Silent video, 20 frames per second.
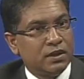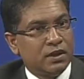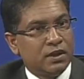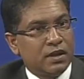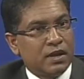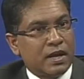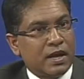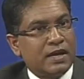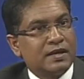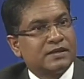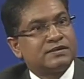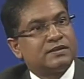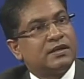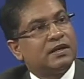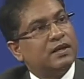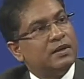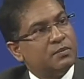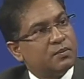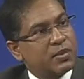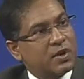has an
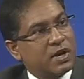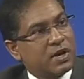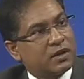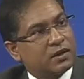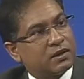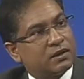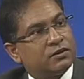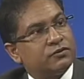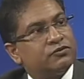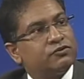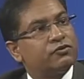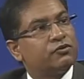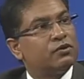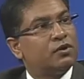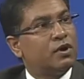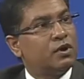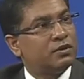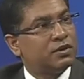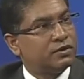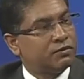impact
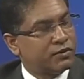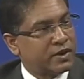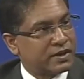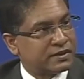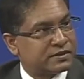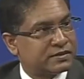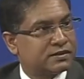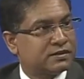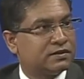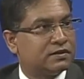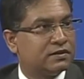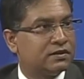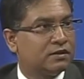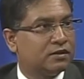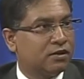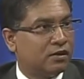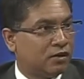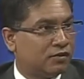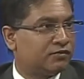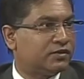throughout the rest
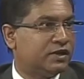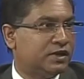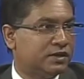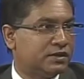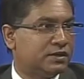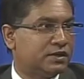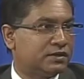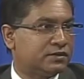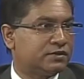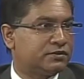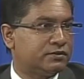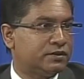of the industry.